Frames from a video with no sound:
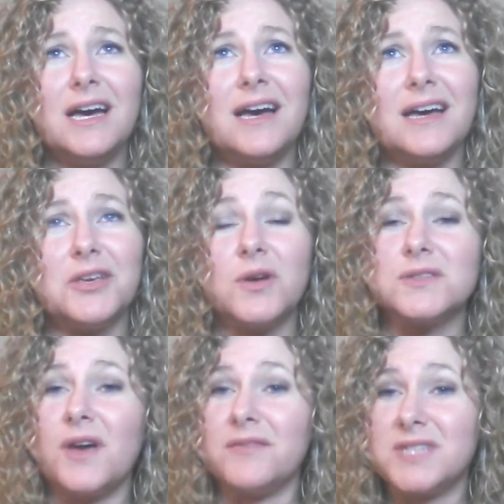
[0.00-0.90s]
Uh, you
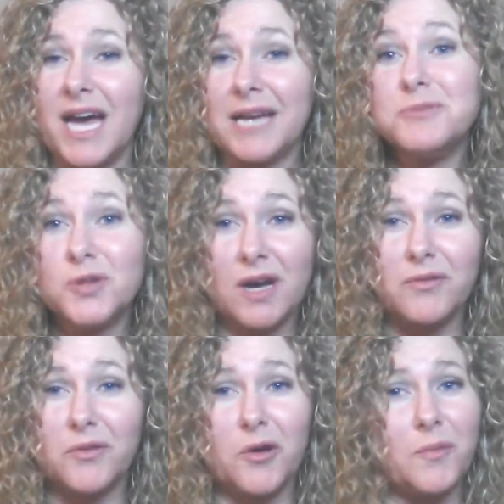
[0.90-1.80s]
also have time
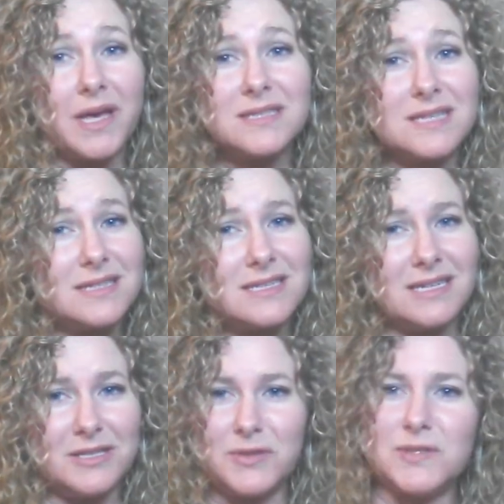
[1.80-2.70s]
travel romance. That's
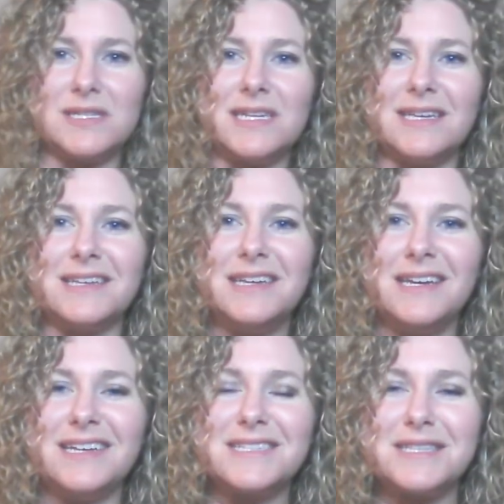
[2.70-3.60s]
an interesting
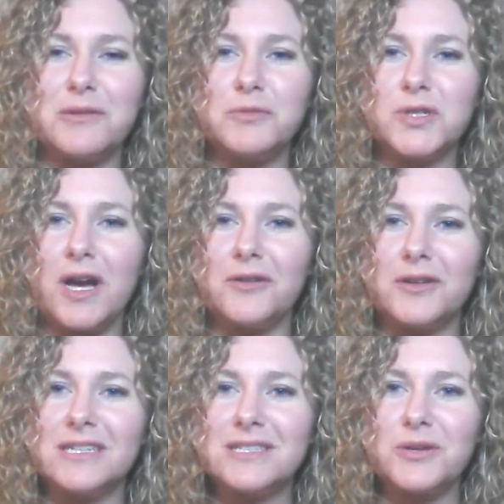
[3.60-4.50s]

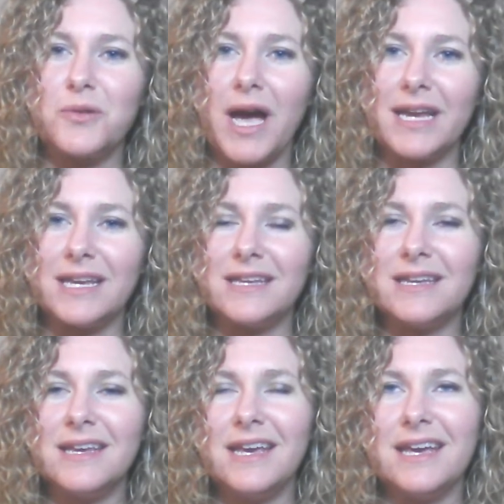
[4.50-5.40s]
subgenre to write
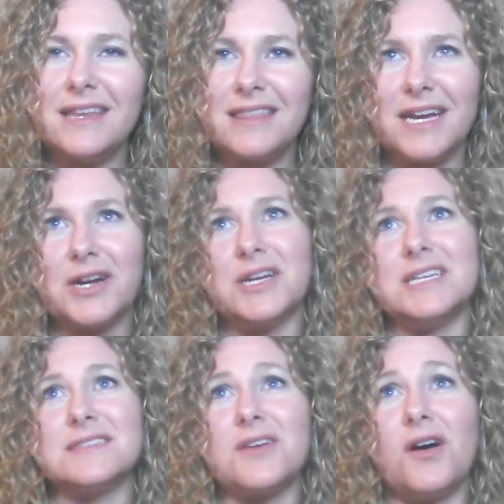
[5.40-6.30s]
in. There
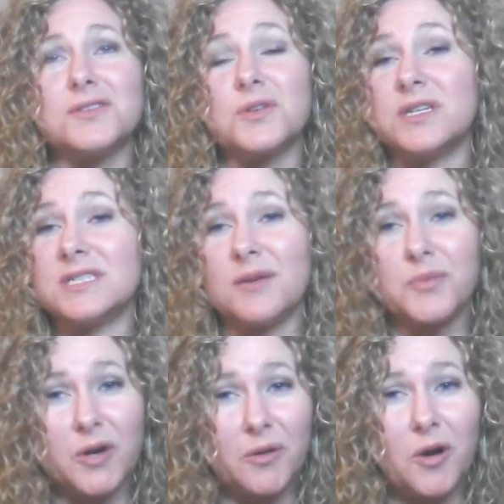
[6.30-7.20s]
is also
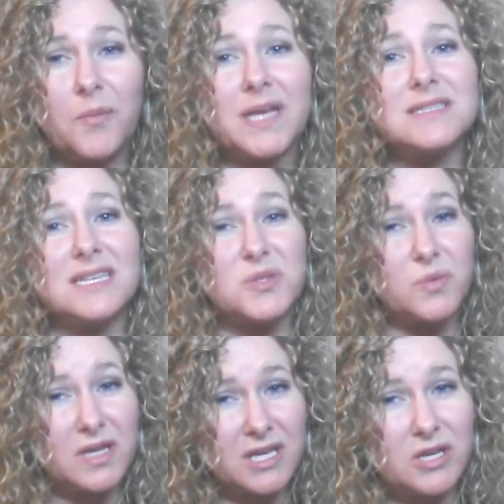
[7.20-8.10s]
contemporary romance. That's
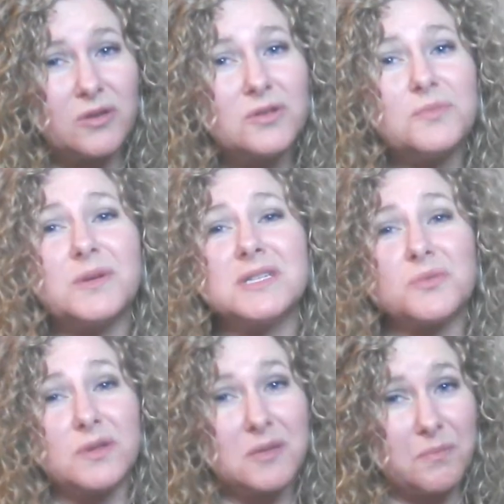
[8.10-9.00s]
really huge, but
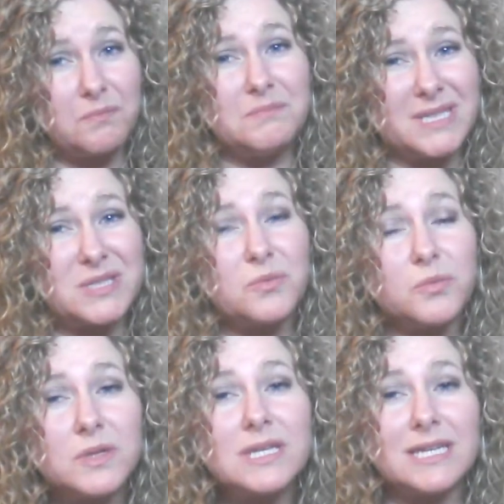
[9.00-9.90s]
it's really it's
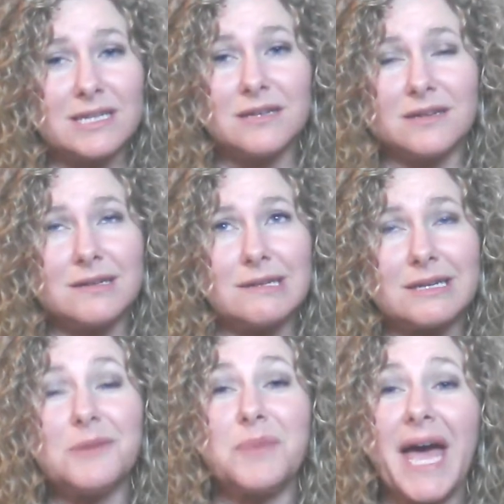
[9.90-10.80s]
really uh,
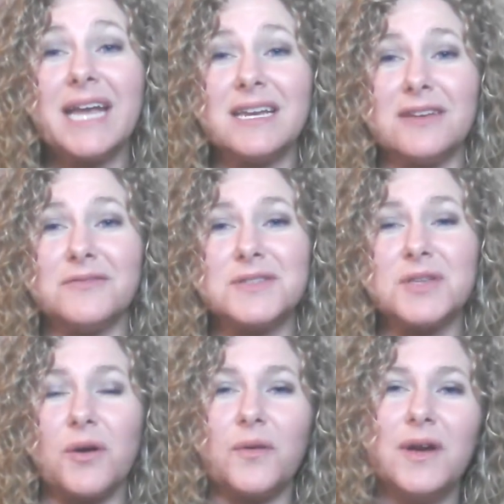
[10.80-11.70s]
competitive.
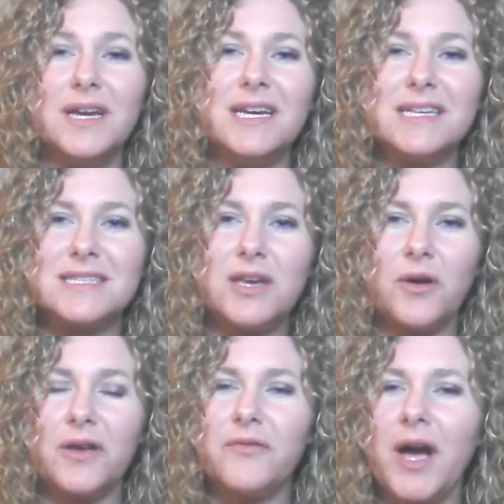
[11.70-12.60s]
So
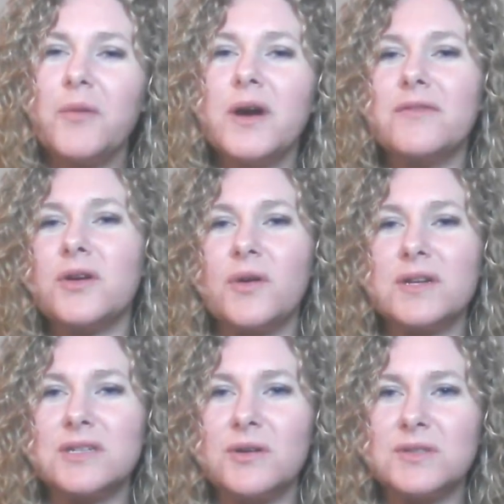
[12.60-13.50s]
so if I were ever
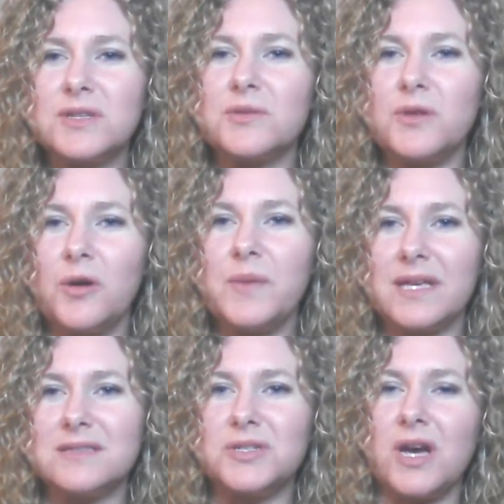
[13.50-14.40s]
going to go into the
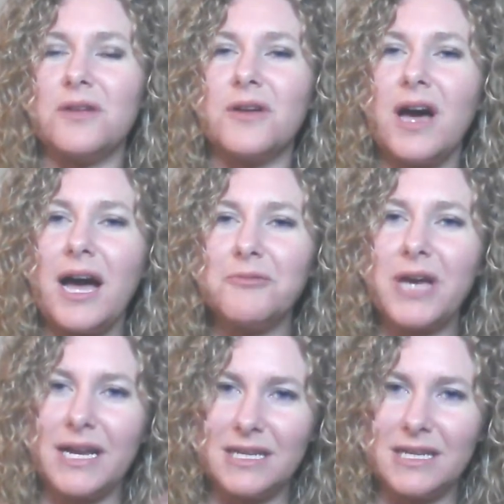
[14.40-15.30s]
romance genre, I would
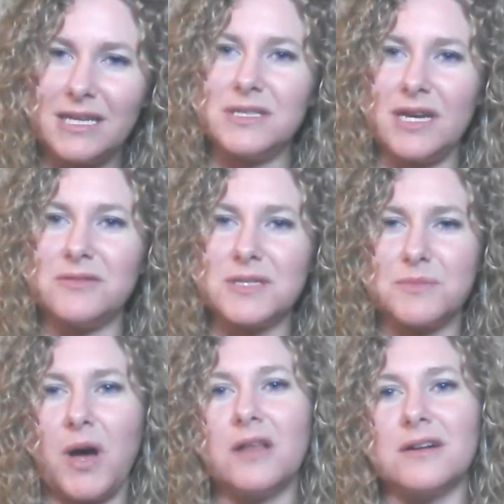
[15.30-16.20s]
kind of narrow it down to
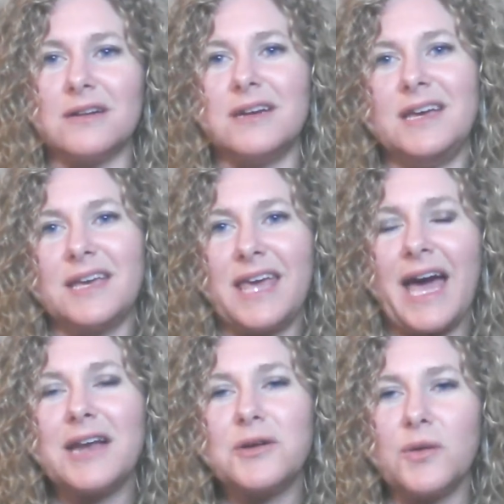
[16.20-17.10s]
smaller
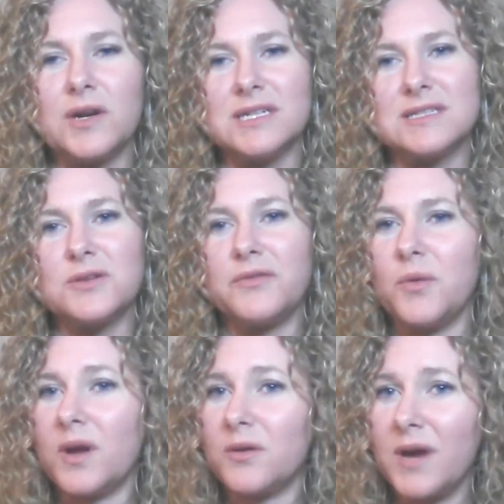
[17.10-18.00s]
categories. So if
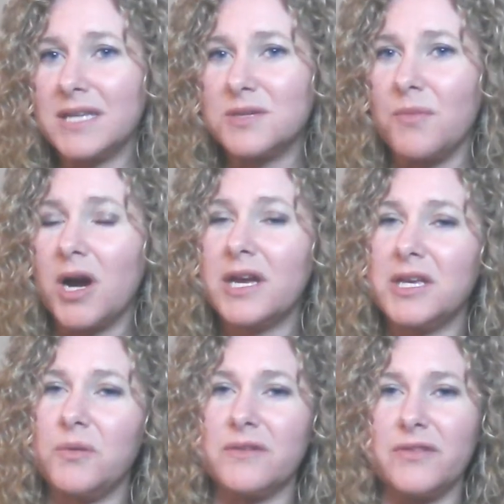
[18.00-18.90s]
you want to write to
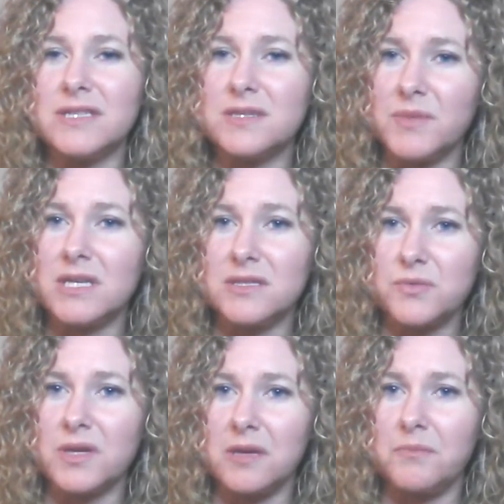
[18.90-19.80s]
market, you want to find something
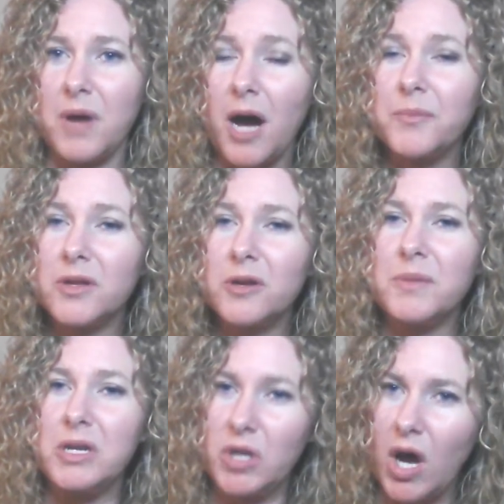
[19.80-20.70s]
that's really popular
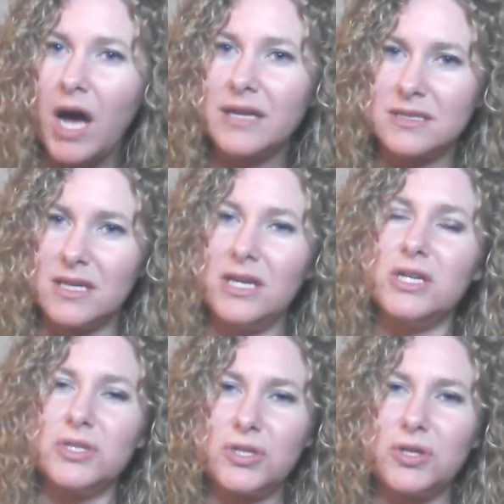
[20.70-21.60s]
but not
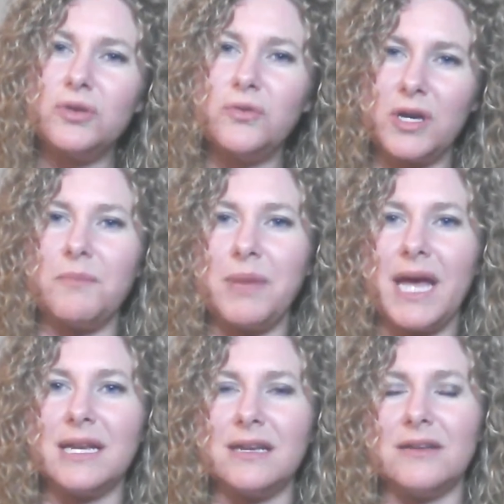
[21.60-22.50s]
too
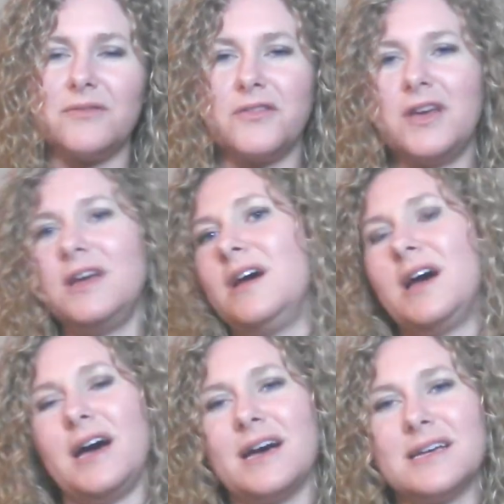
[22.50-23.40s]
competitive.
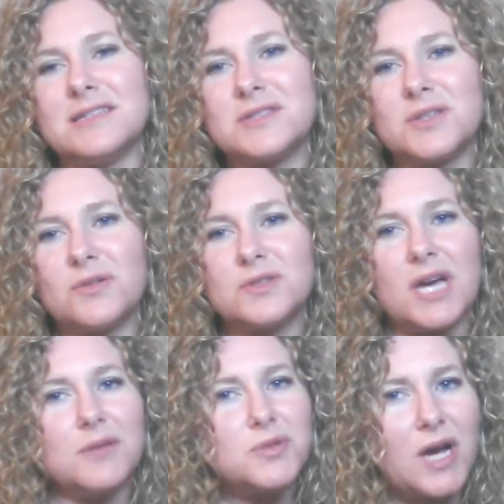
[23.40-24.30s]
Uh, so
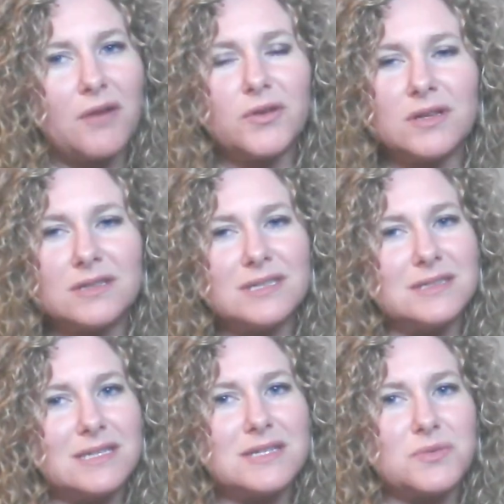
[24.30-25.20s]
time travel
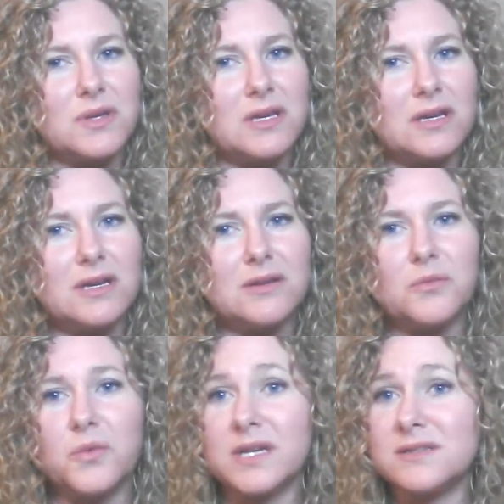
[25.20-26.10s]
is, is really good.
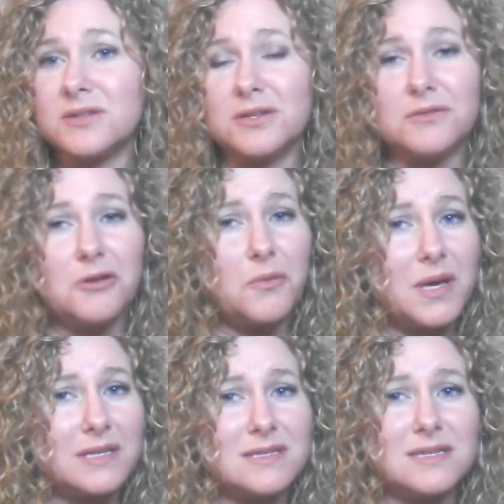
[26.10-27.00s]
Western
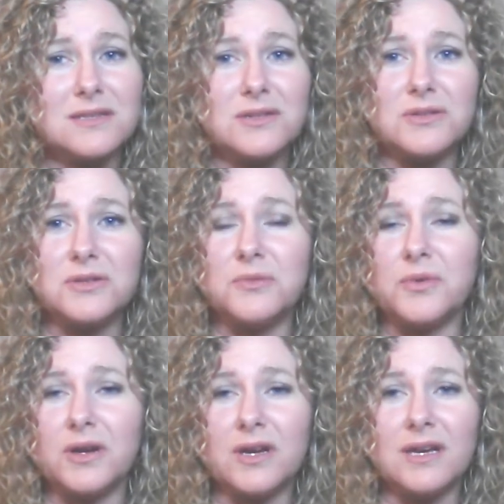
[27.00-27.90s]
romances are
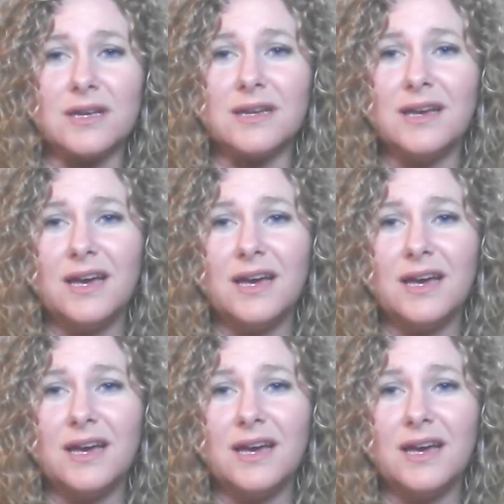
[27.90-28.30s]
super good.